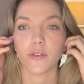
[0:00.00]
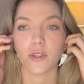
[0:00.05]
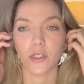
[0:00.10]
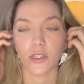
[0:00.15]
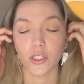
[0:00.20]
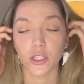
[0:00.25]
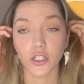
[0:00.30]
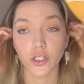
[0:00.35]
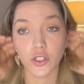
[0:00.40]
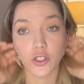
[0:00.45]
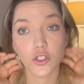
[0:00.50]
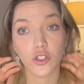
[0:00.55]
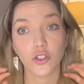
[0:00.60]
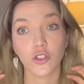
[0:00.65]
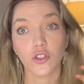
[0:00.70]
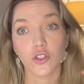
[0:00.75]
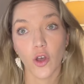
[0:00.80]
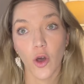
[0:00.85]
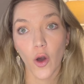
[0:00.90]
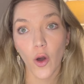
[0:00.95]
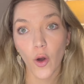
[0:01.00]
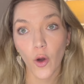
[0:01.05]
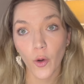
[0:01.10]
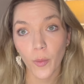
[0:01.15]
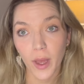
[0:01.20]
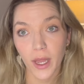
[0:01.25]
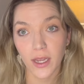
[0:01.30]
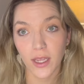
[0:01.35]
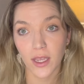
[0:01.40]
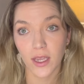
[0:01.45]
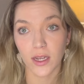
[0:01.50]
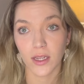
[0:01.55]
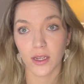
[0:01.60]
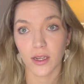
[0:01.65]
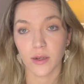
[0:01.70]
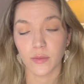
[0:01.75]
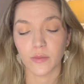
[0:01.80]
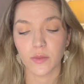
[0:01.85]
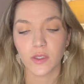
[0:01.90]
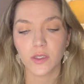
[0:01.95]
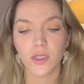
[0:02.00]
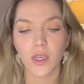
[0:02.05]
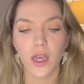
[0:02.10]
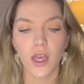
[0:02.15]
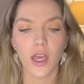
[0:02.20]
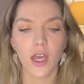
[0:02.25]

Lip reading: to learn so many idioms,